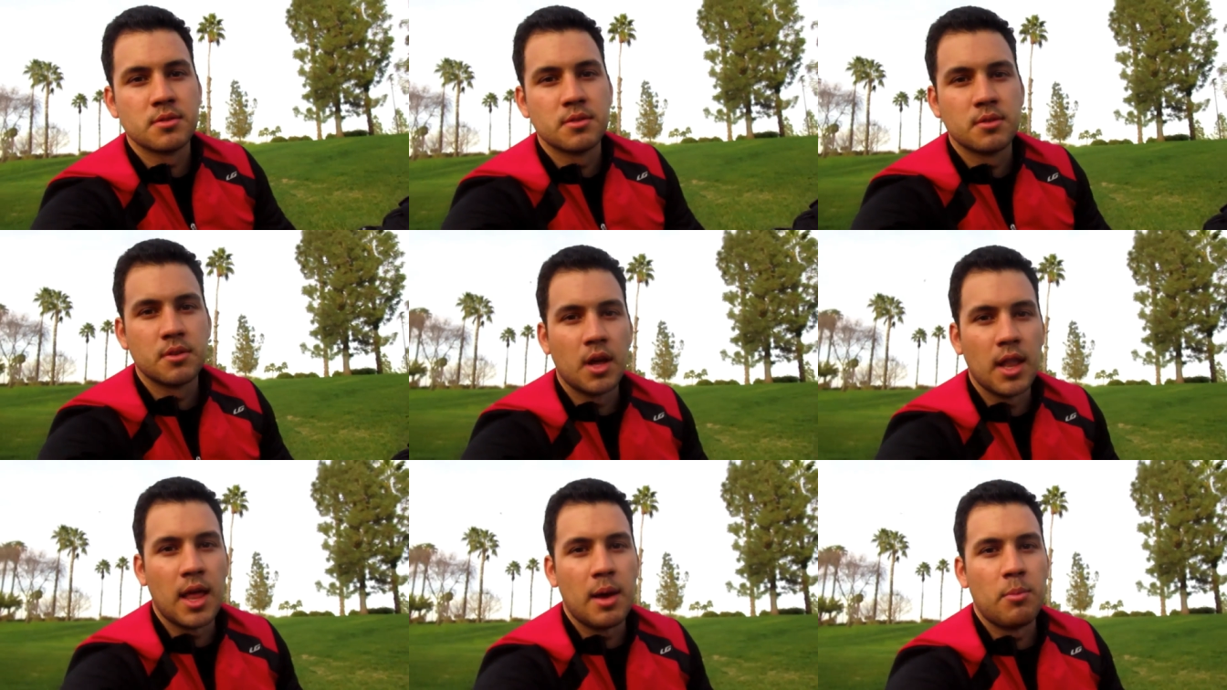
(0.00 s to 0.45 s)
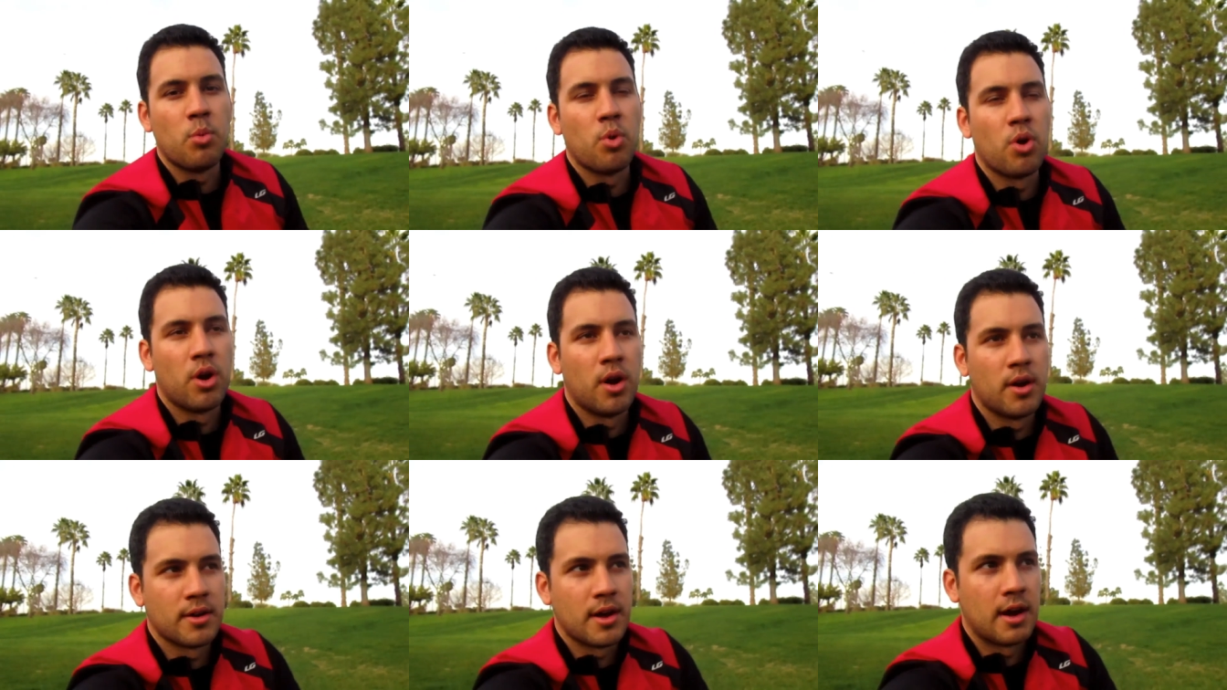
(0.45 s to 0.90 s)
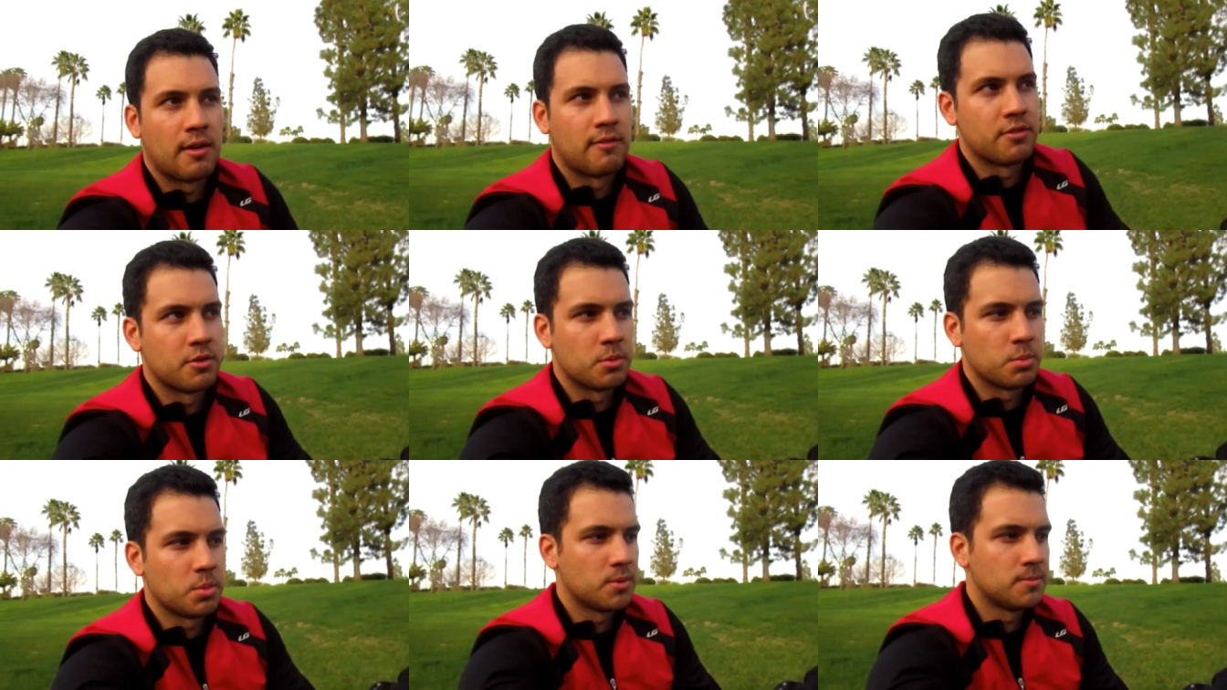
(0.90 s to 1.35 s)
a lot more
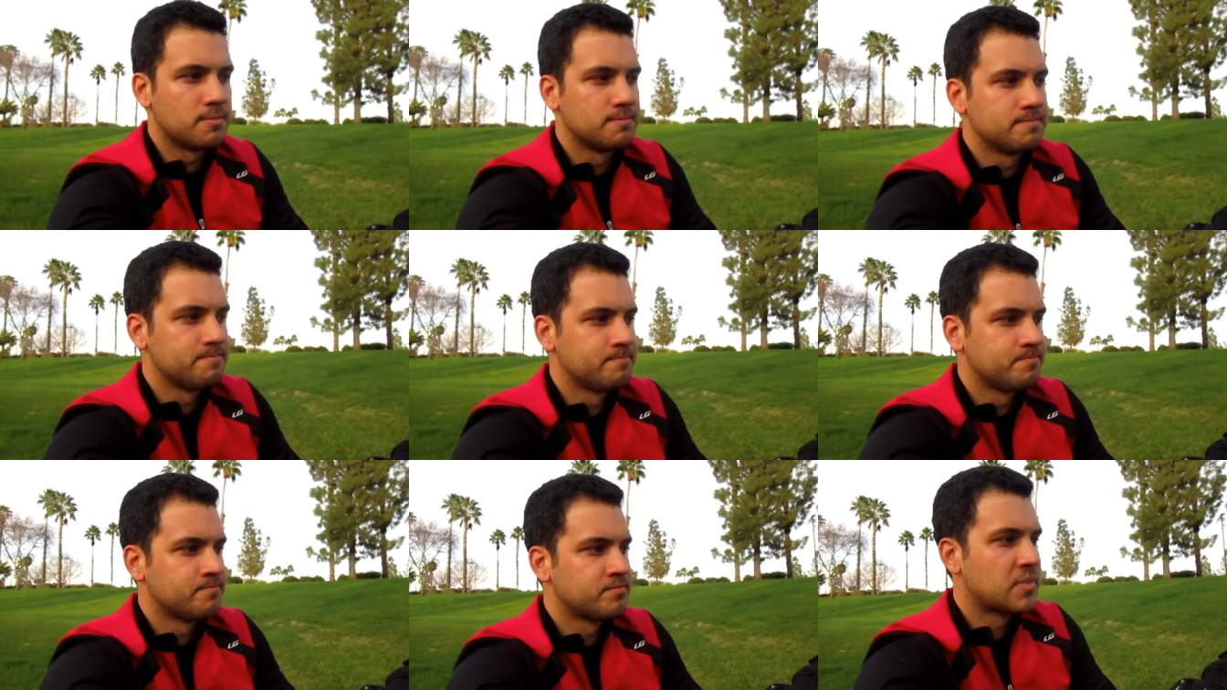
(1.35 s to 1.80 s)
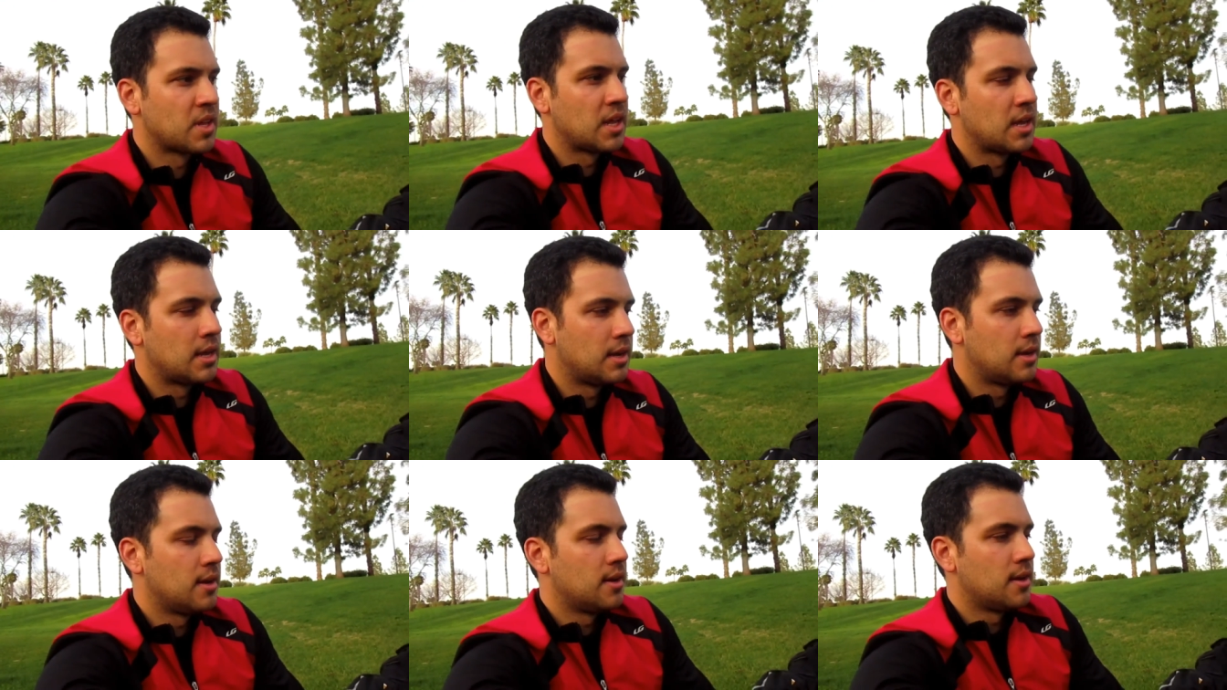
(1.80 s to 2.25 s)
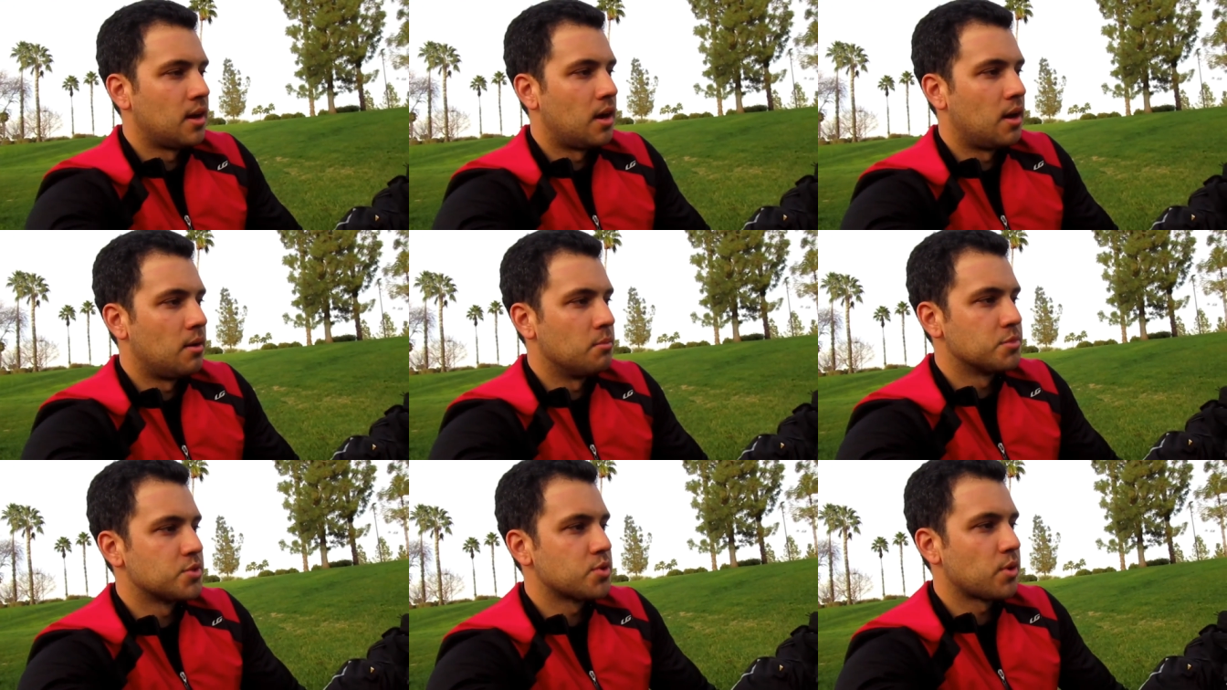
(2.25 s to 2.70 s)
uncomfortable.
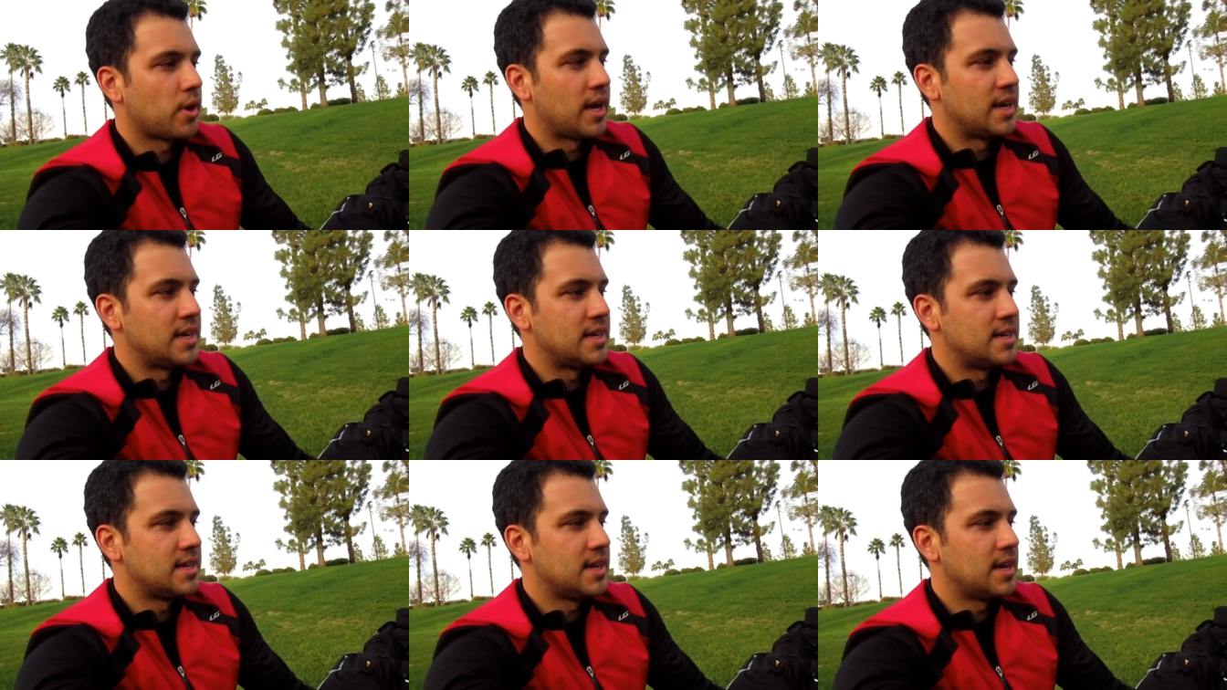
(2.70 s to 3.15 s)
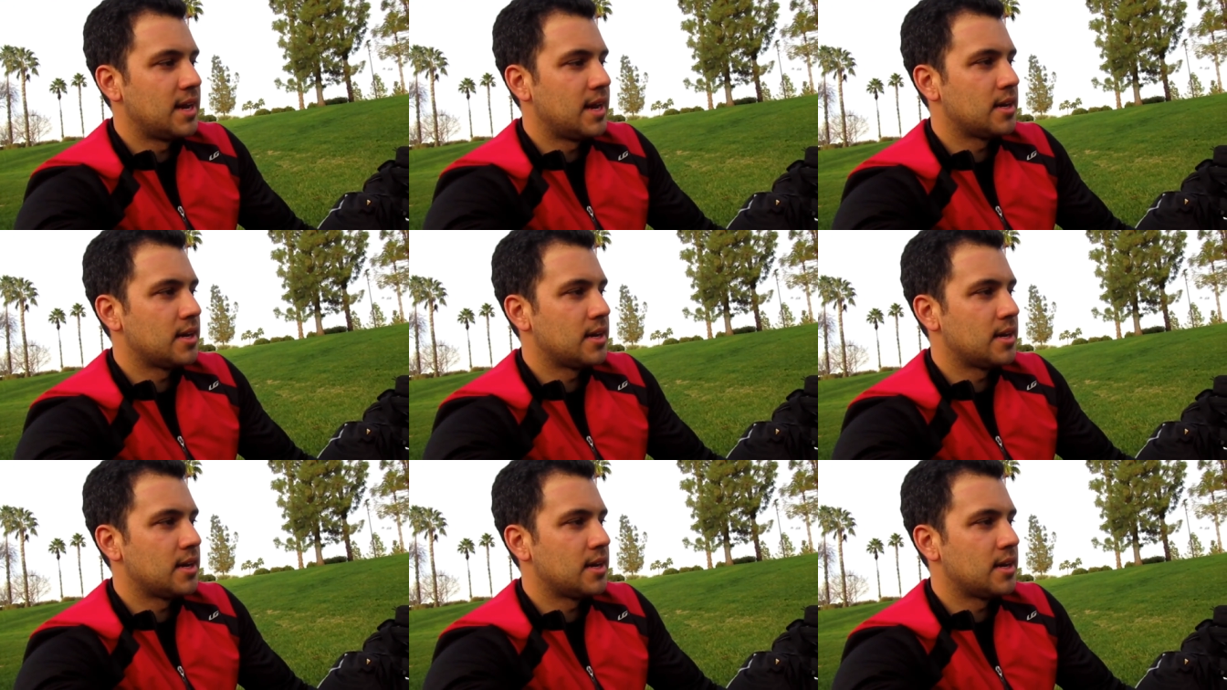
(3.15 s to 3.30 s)
So I did end